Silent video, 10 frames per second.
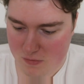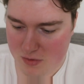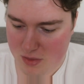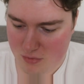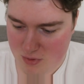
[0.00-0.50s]

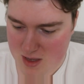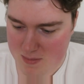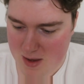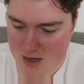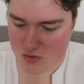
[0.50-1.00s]
three
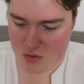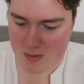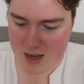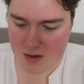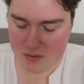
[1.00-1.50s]
bedroom
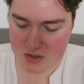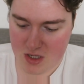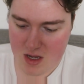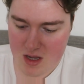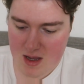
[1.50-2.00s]
house,
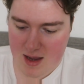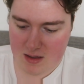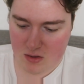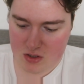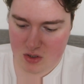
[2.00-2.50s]

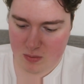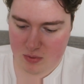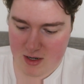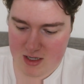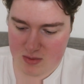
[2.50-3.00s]
and also
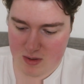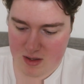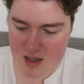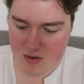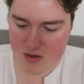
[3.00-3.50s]
price with
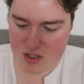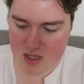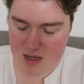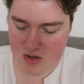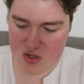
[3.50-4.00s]
garage?
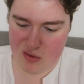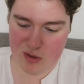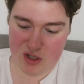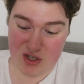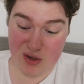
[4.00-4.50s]
Thank you so
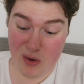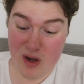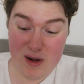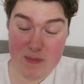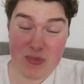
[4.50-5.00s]
much. So
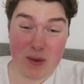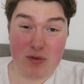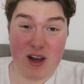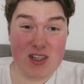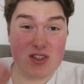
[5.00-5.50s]
the
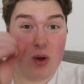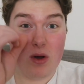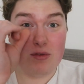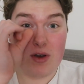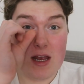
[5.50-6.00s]
price
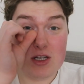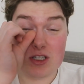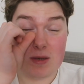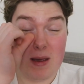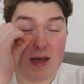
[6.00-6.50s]
sort of ranges
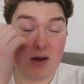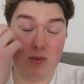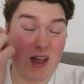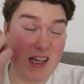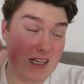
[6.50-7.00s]
depending on
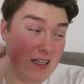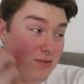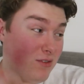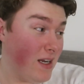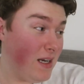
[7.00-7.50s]
where you live,
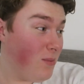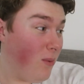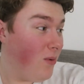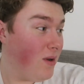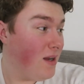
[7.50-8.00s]
really,
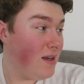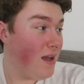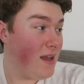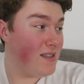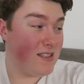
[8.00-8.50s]
won't it?
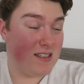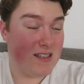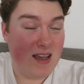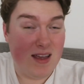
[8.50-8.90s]
It's